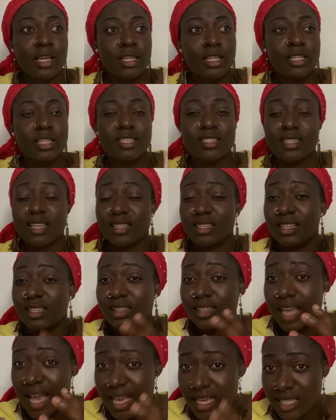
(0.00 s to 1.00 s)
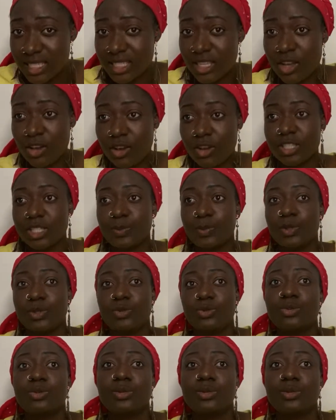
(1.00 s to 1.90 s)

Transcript: standardized hospital.